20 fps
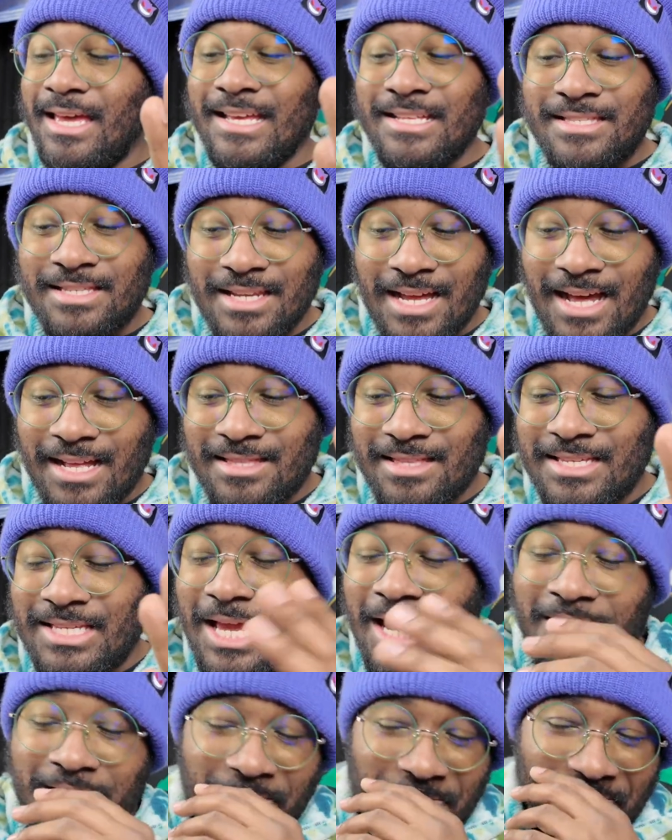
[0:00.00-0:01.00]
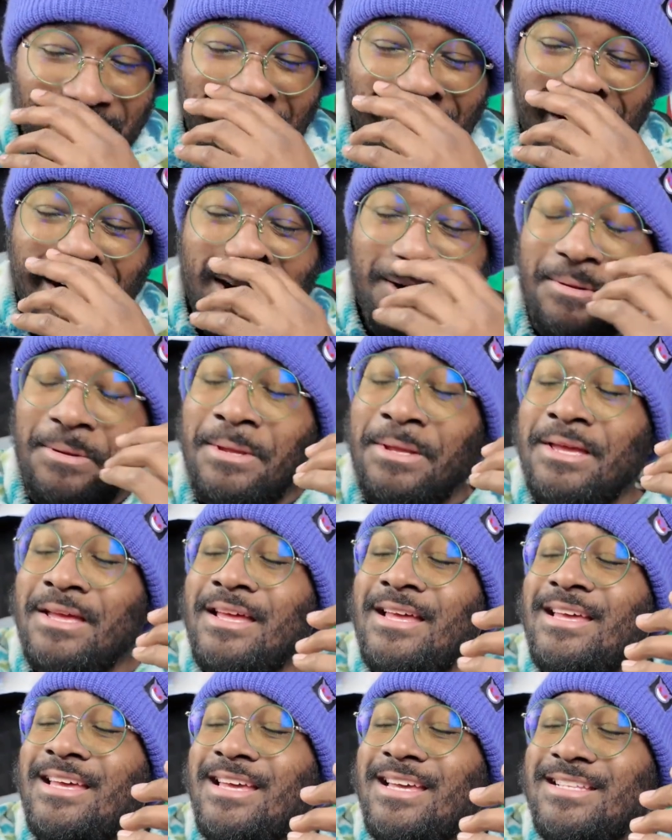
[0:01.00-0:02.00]
It's not the Sacred Fire.
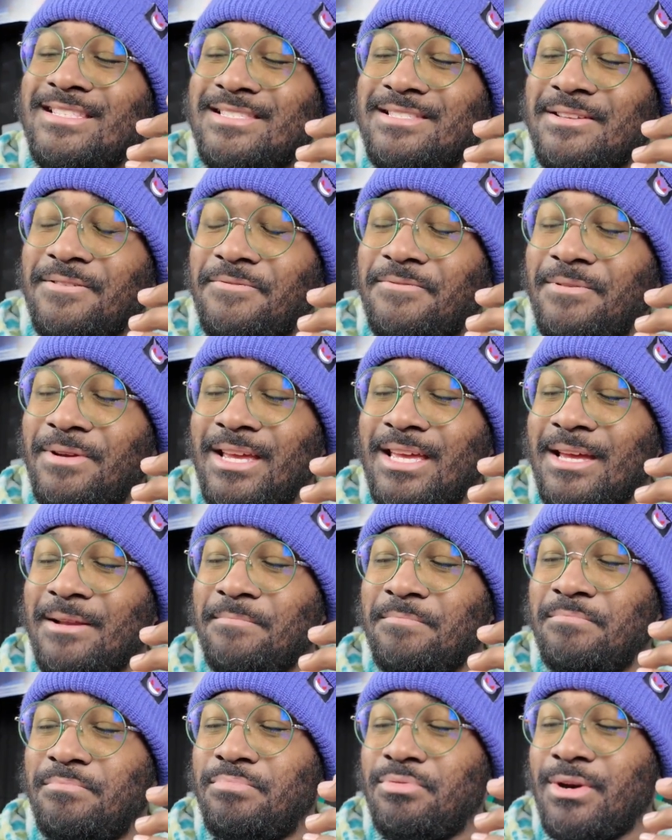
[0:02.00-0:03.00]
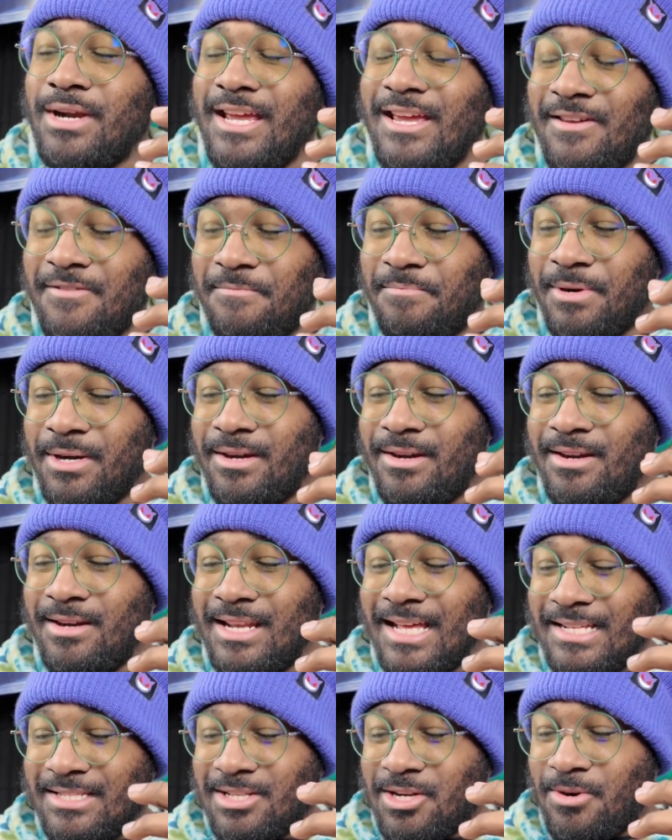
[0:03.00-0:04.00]
It's the freaking Brave
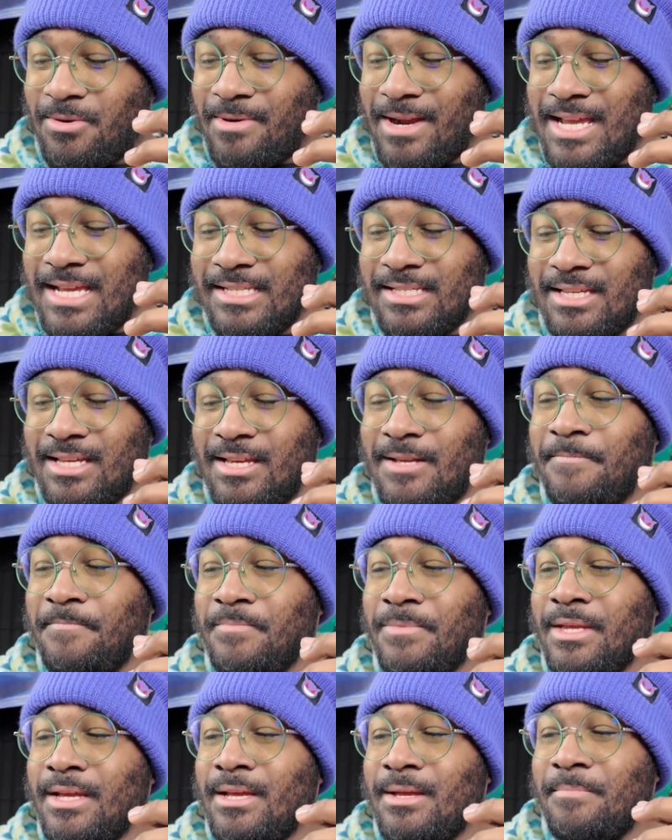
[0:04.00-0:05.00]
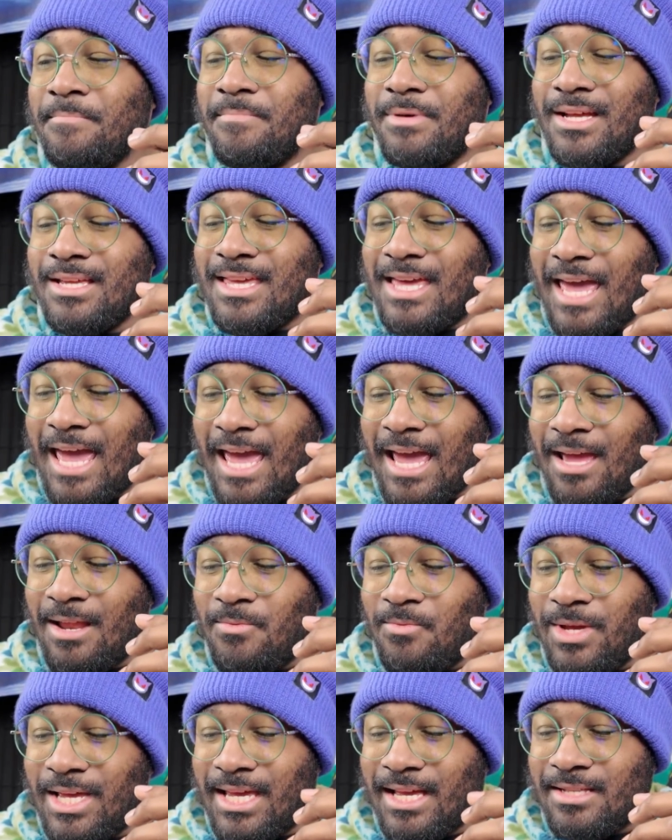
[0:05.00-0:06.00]
Bird. That's crazy. But
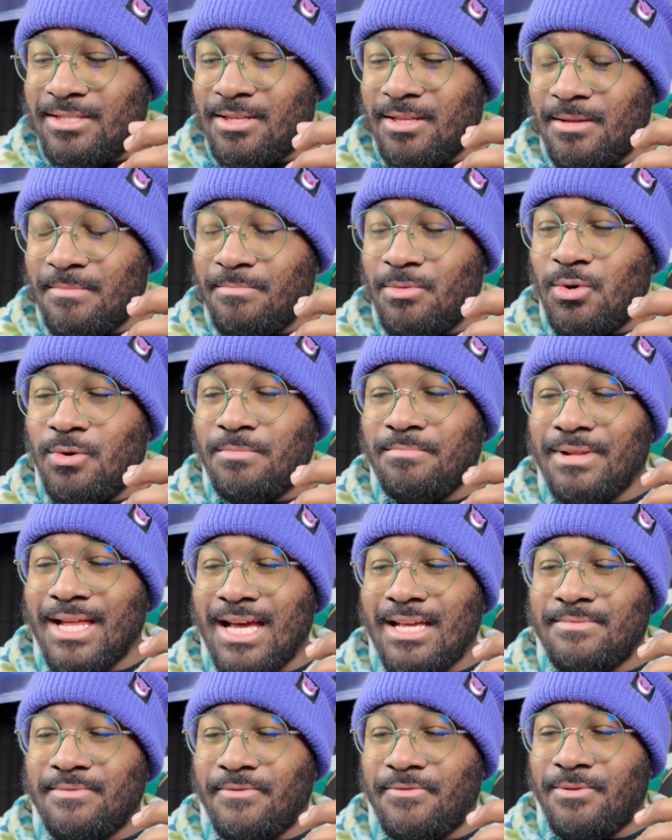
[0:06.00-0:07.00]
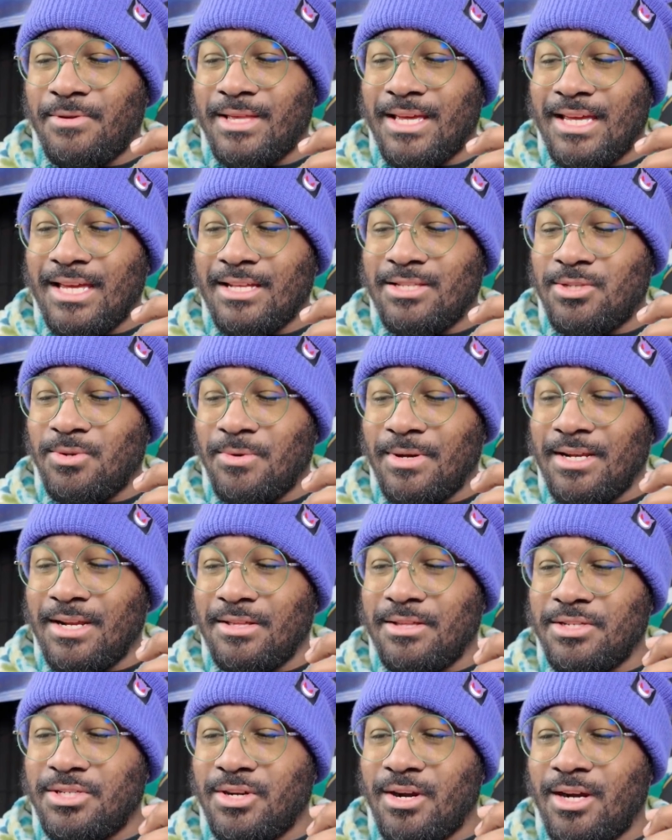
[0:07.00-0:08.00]
can we get to the Moonblast before they get to
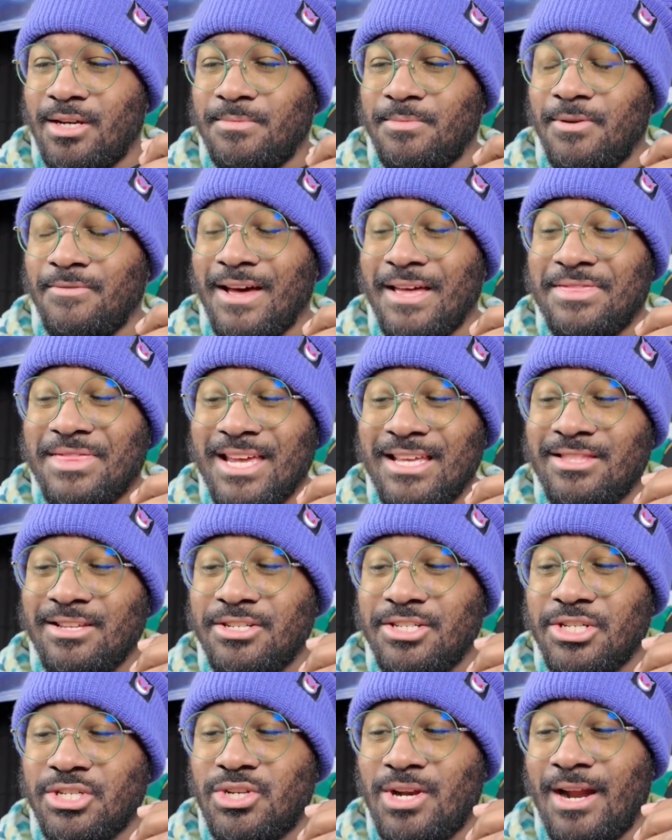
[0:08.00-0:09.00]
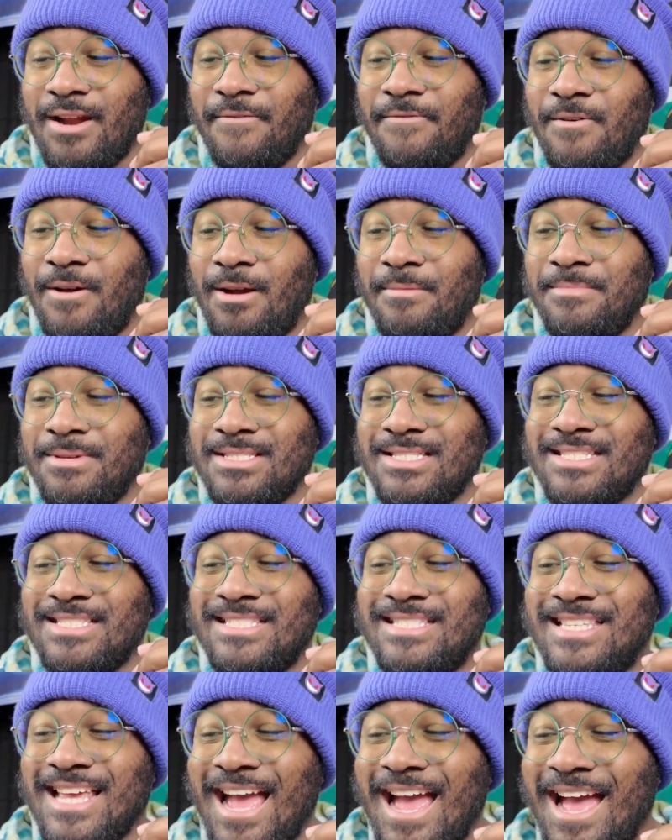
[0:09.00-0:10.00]
another charge move? I think they're just trying to farm us
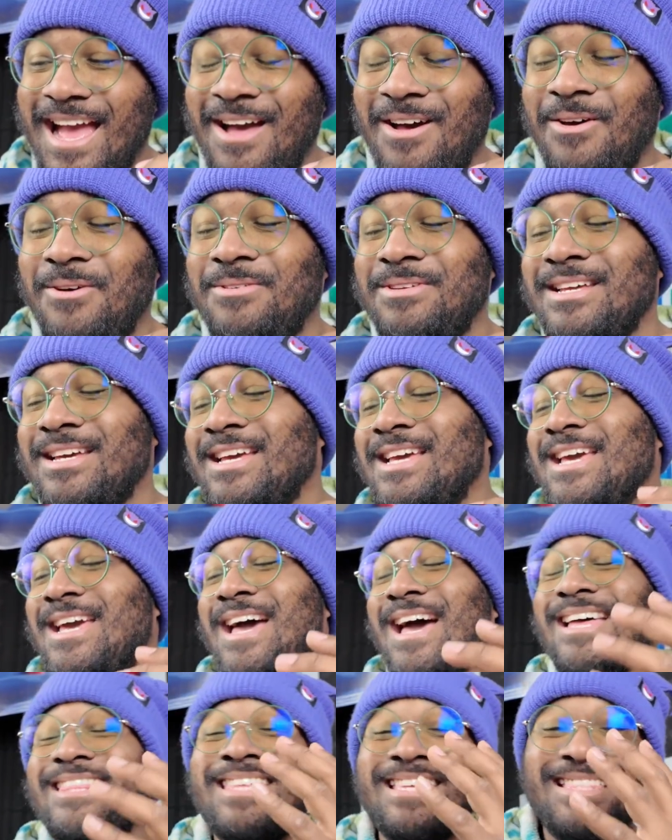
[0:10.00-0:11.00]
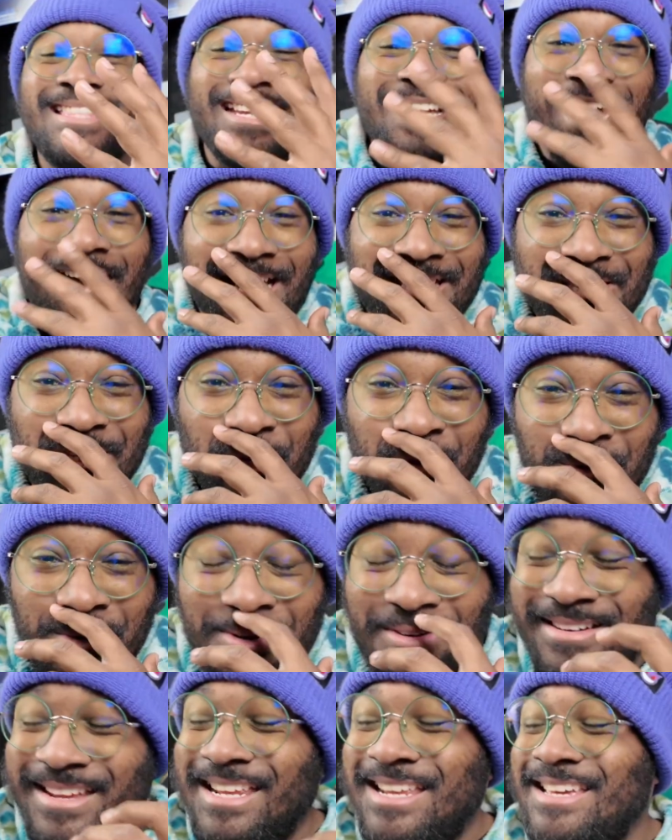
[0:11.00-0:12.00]
down. I think they got too
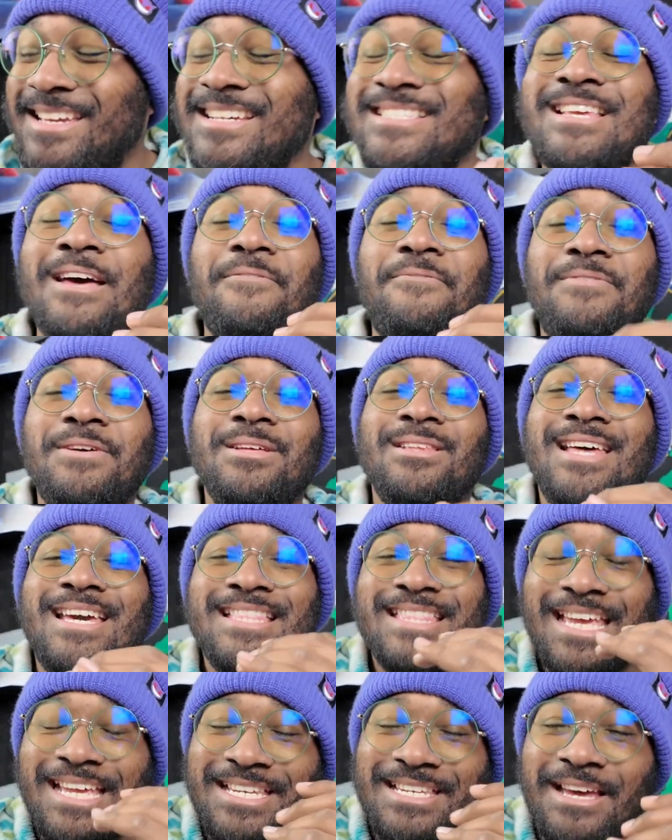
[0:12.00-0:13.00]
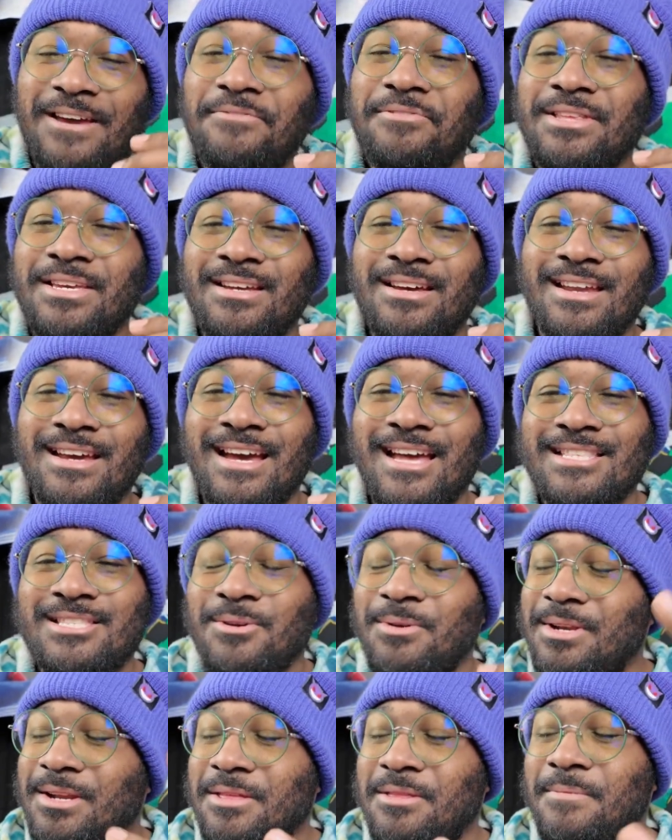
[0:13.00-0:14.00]
greedy because I feel like they definitely could have got
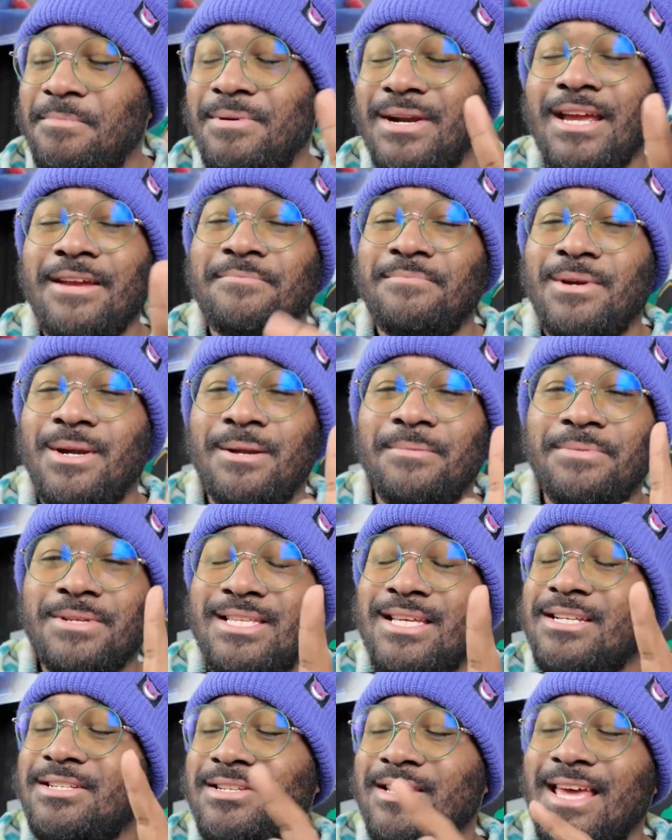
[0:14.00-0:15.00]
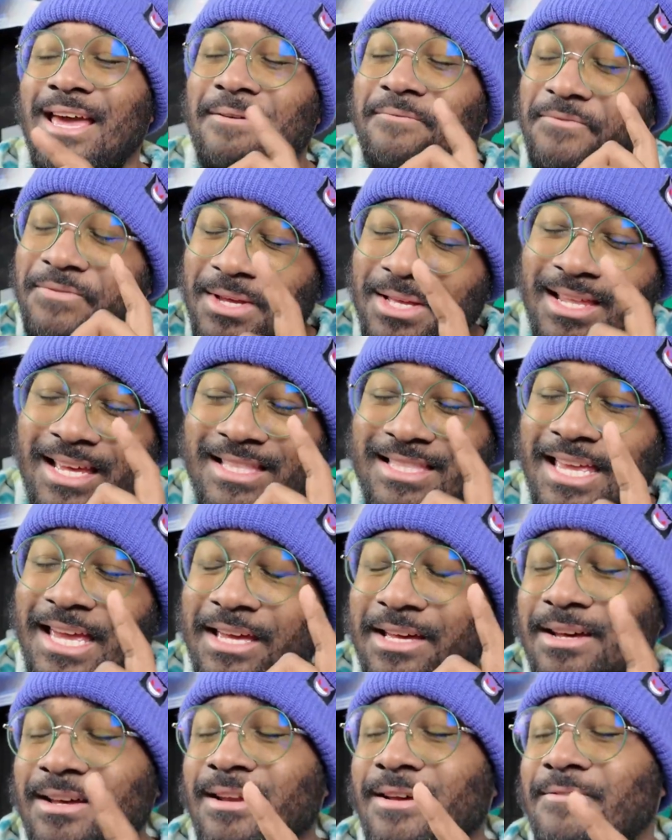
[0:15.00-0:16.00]
to another Brave Bird potentially. I feel like
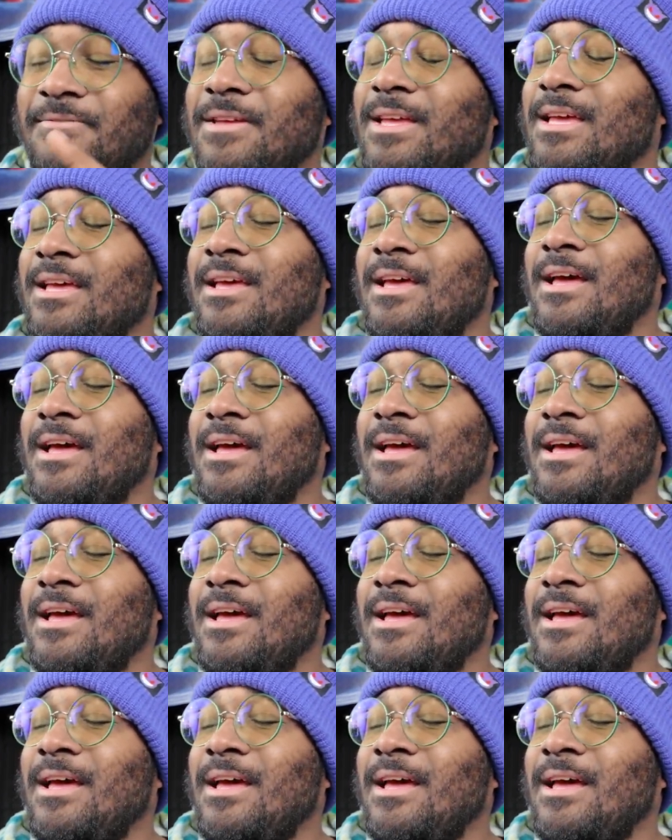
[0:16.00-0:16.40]
they could have.